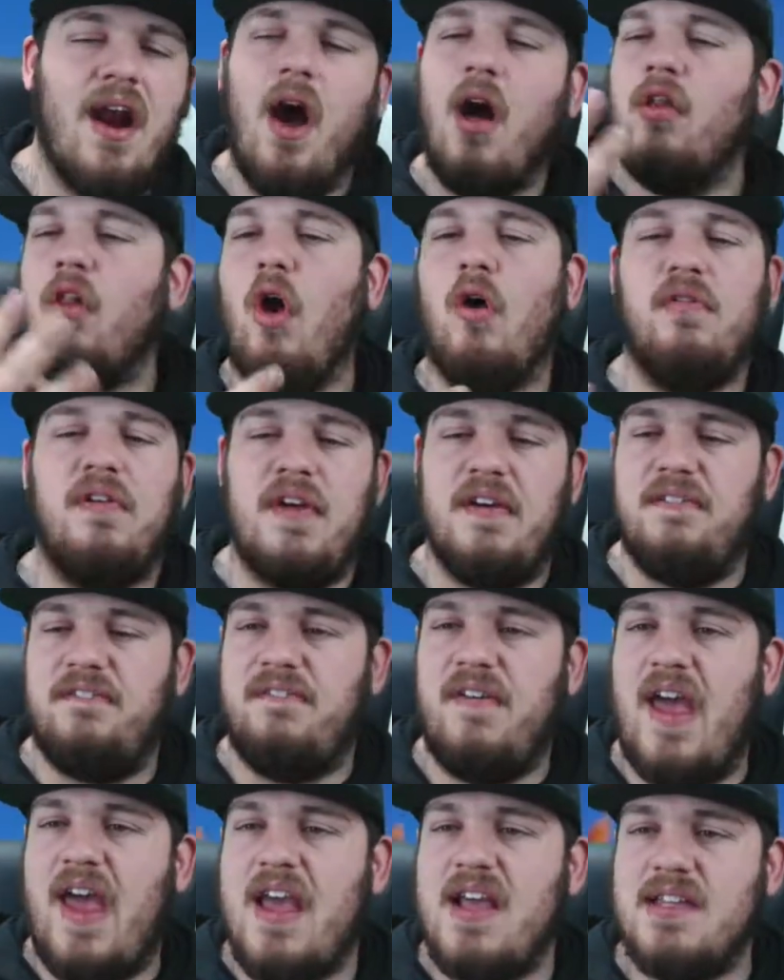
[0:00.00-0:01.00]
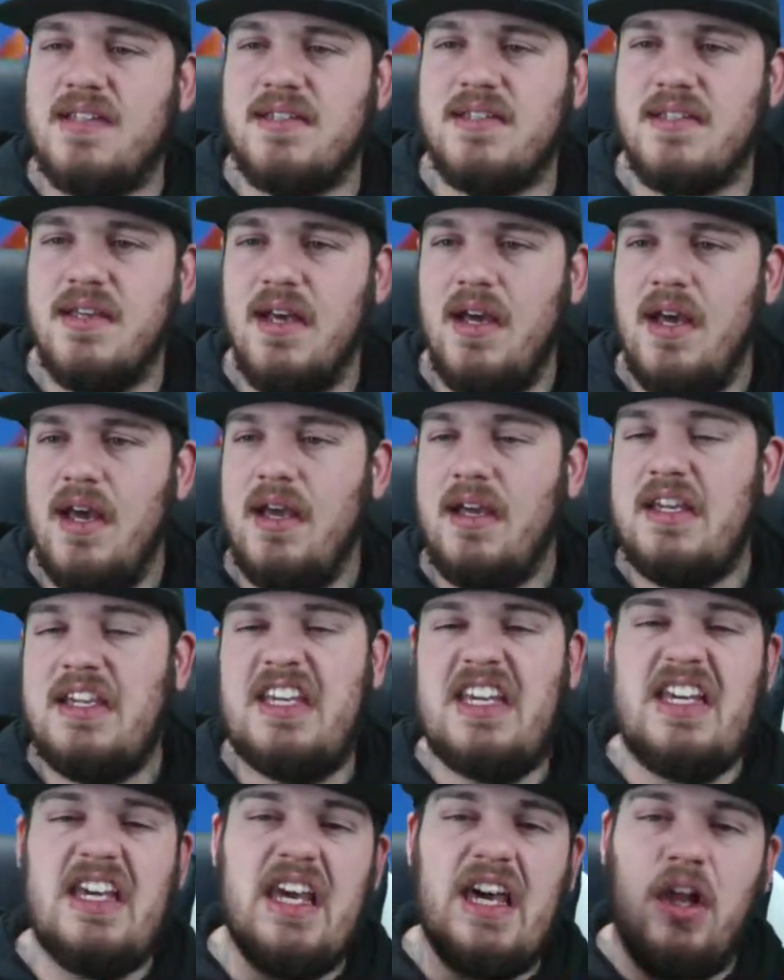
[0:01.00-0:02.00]
all over your face.
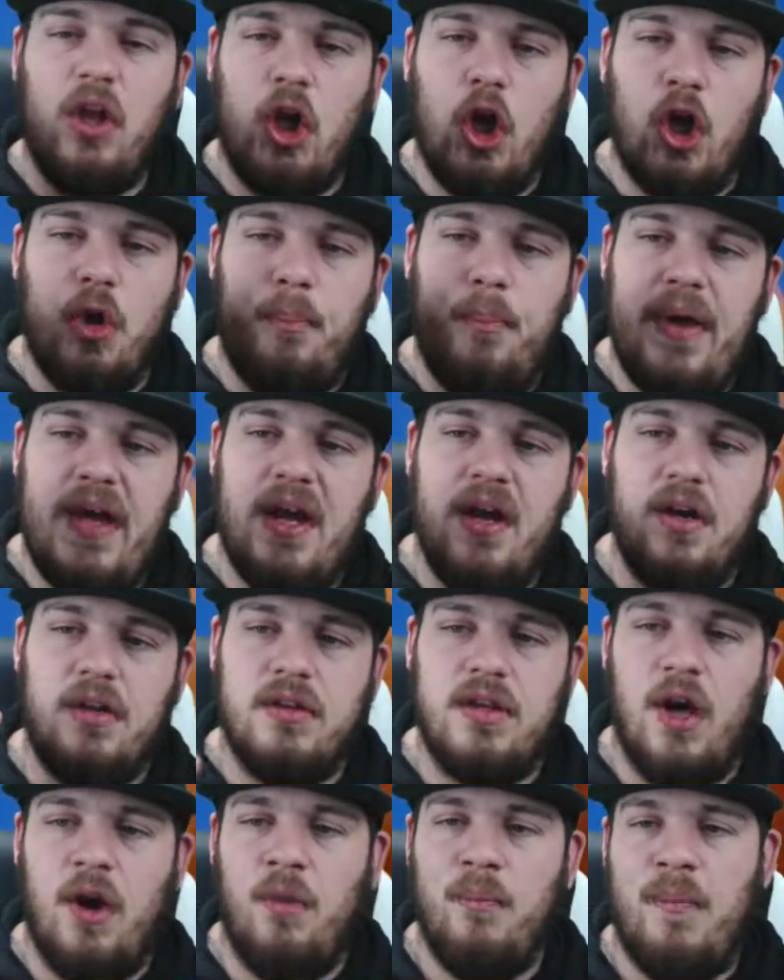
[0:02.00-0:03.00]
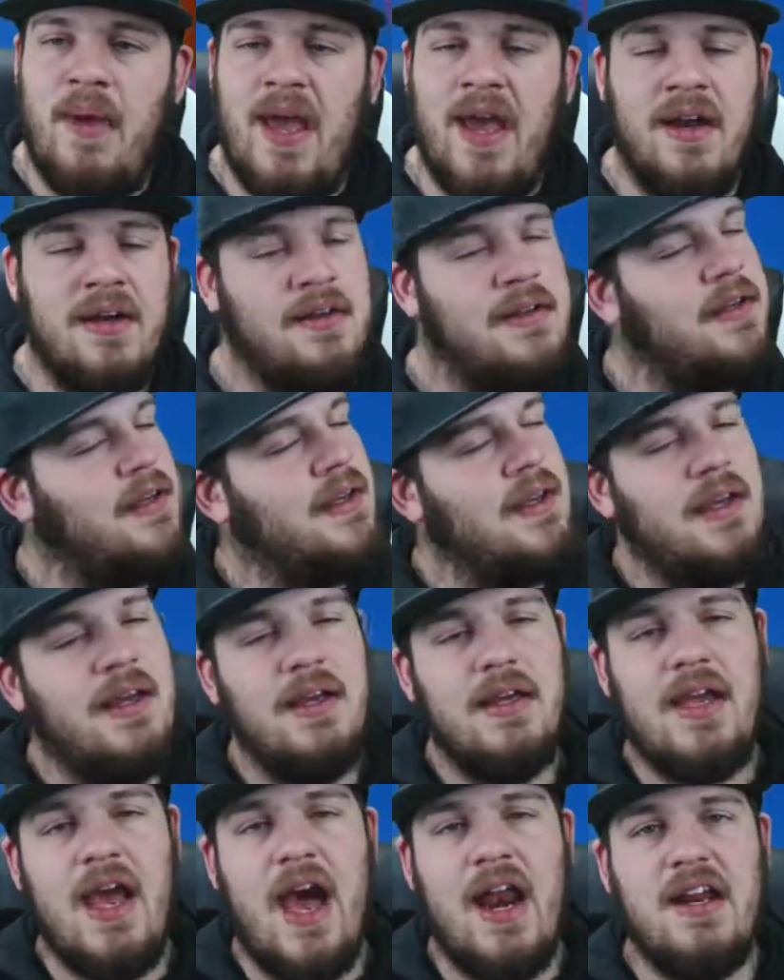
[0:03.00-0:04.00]
Killer beard, though, man.
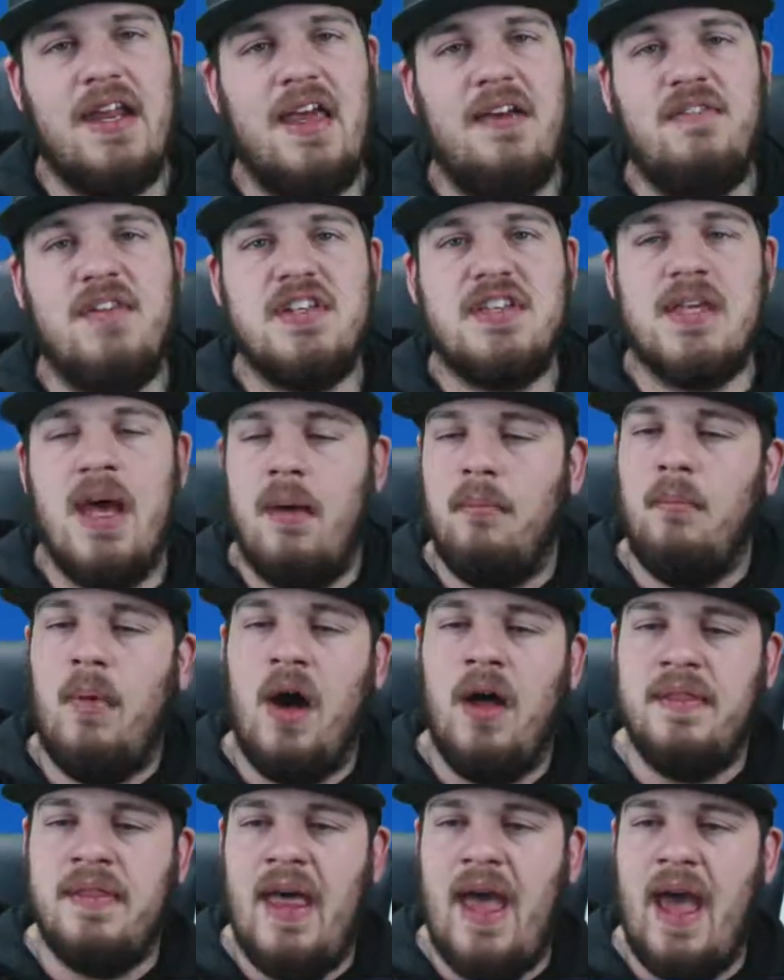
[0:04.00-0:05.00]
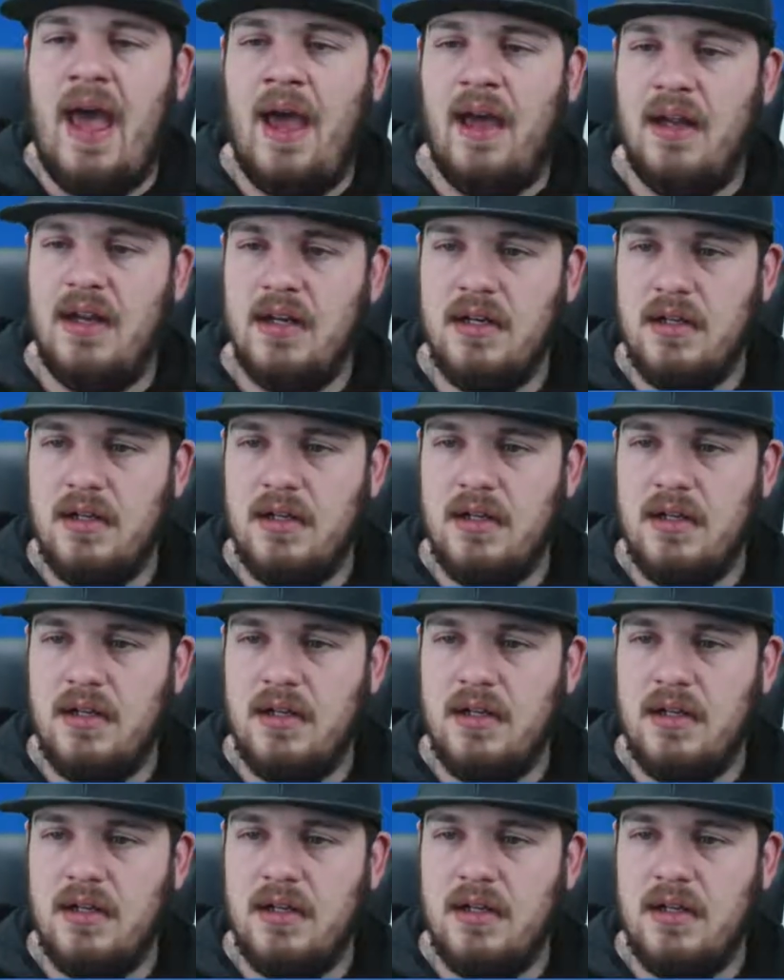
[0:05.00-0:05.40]
Gotta give you something on that.